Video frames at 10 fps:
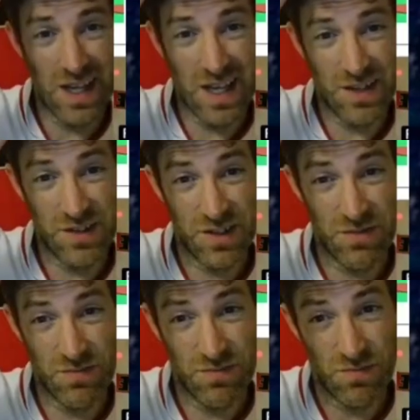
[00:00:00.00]

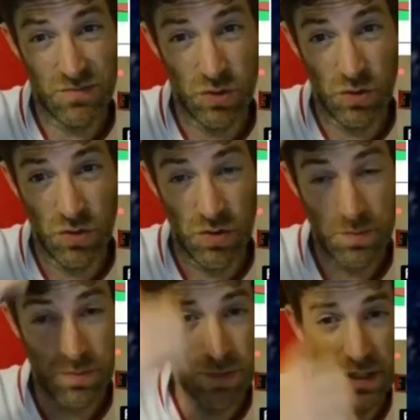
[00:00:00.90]
Anderson or
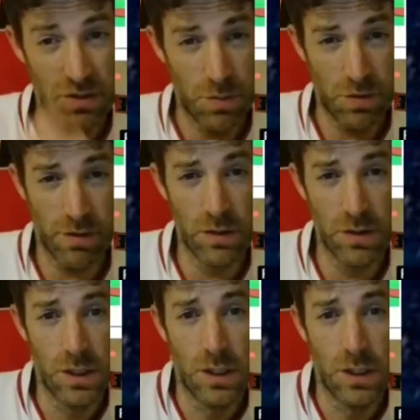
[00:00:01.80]
Pedro Porro.